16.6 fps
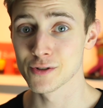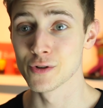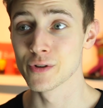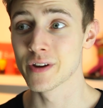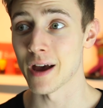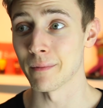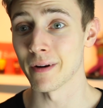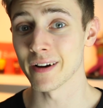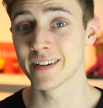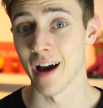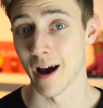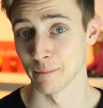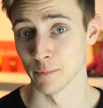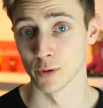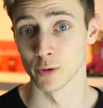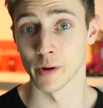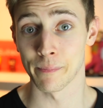to get my
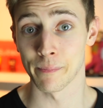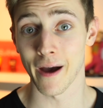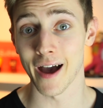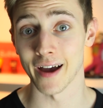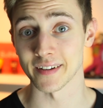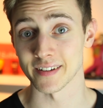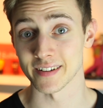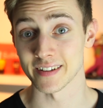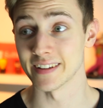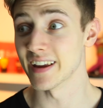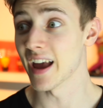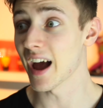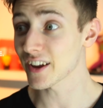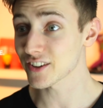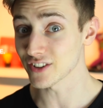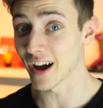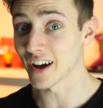camera repaired.
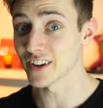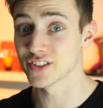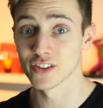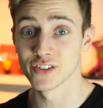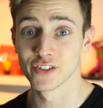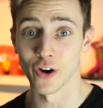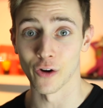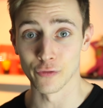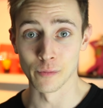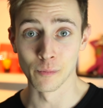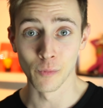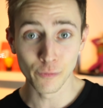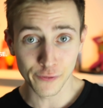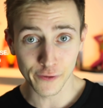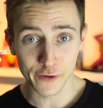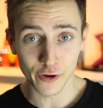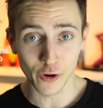Yes, I sent it off a
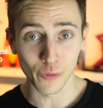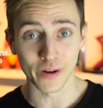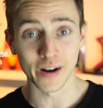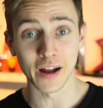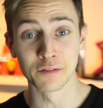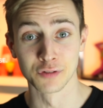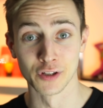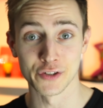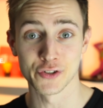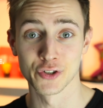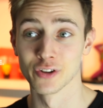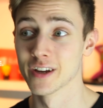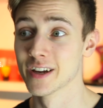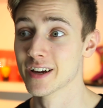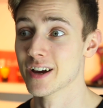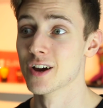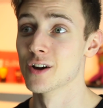month ago and I've
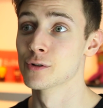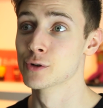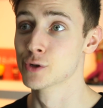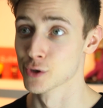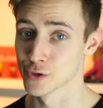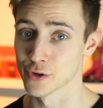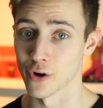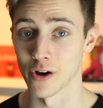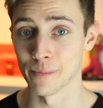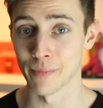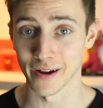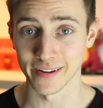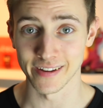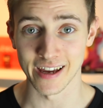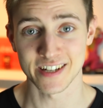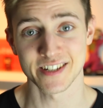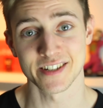literally just got it back
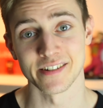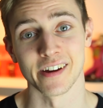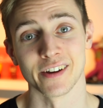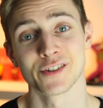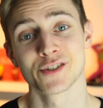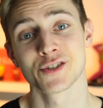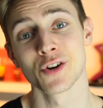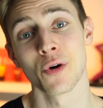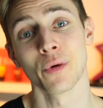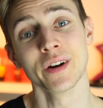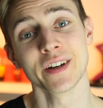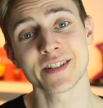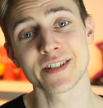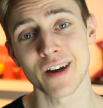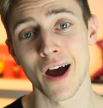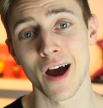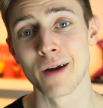yesterday. So it's
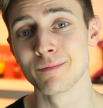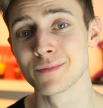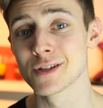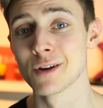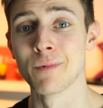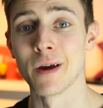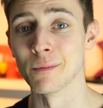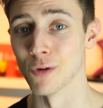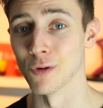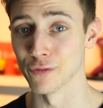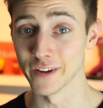time to make more